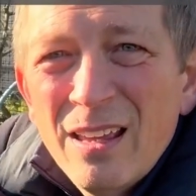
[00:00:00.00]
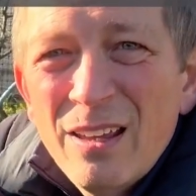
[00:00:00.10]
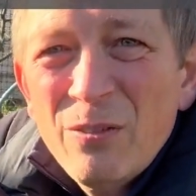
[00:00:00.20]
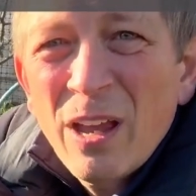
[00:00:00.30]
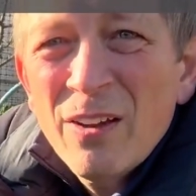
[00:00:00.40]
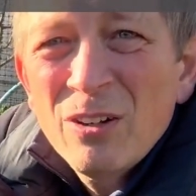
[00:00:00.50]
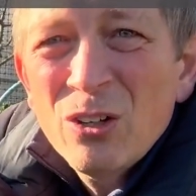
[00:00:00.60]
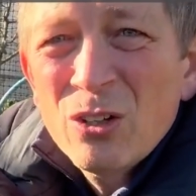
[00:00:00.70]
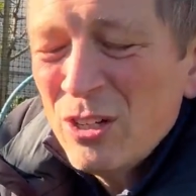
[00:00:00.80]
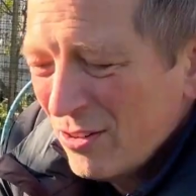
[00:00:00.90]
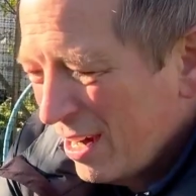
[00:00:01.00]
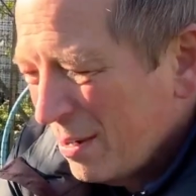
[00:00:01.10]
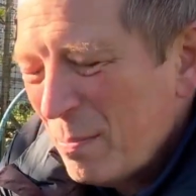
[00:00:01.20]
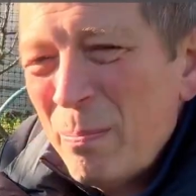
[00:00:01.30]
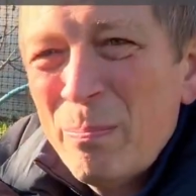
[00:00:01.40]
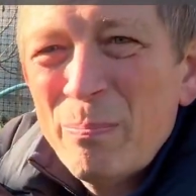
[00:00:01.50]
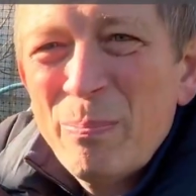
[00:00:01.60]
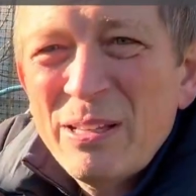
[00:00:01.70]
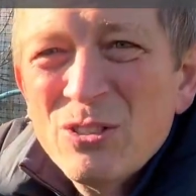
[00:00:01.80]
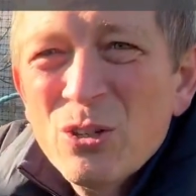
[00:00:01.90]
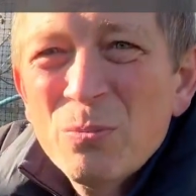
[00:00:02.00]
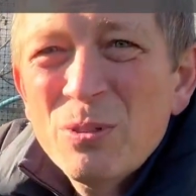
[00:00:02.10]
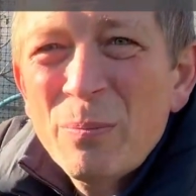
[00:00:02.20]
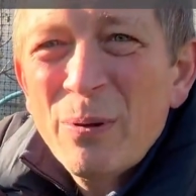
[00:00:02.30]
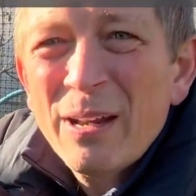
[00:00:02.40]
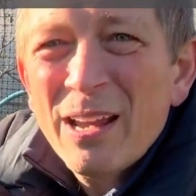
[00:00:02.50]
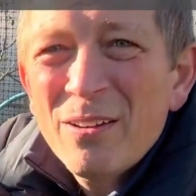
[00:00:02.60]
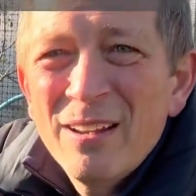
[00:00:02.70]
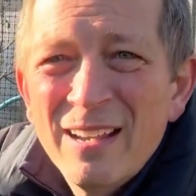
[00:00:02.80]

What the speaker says: If you haven't got your beds topped up by now,